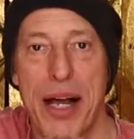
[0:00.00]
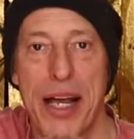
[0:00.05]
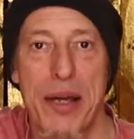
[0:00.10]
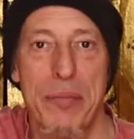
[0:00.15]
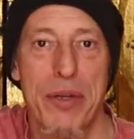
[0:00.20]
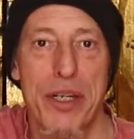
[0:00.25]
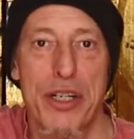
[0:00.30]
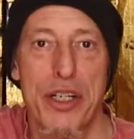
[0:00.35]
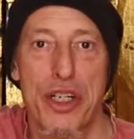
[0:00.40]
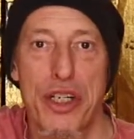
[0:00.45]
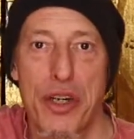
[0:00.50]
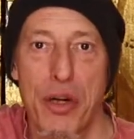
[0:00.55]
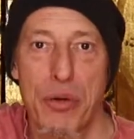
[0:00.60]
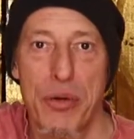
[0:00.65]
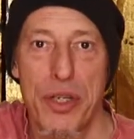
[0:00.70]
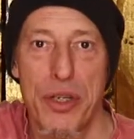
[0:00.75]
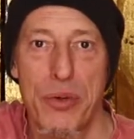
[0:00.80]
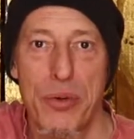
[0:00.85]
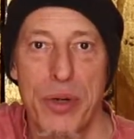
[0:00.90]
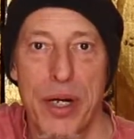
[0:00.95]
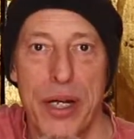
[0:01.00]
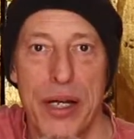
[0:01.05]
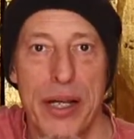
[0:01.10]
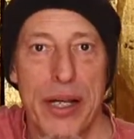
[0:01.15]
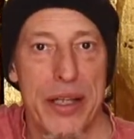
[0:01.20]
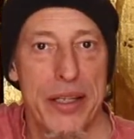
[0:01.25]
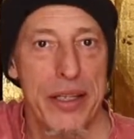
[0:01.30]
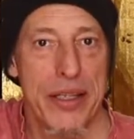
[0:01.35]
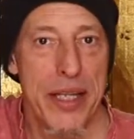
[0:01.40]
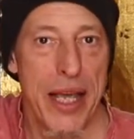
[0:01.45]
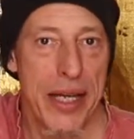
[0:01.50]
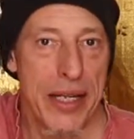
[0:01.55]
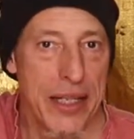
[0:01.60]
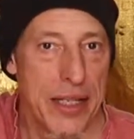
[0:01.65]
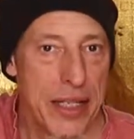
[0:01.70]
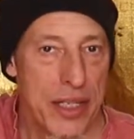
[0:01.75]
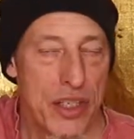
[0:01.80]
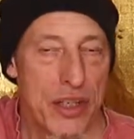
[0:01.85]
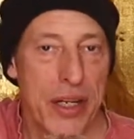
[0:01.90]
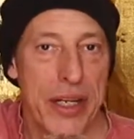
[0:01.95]
I'm going to show you the
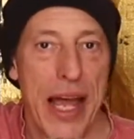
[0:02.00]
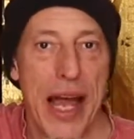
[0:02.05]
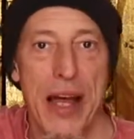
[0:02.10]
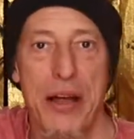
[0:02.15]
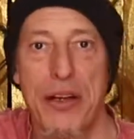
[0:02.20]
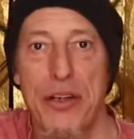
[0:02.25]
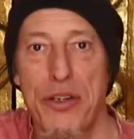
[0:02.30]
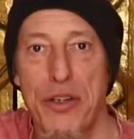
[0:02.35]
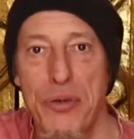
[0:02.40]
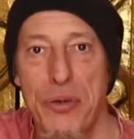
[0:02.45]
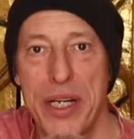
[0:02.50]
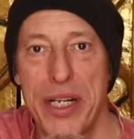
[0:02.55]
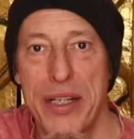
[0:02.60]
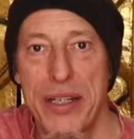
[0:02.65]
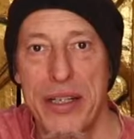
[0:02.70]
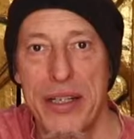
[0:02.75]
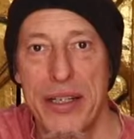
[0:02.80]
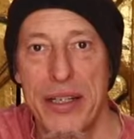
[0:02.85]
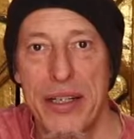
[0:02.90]
techniques on how to do it,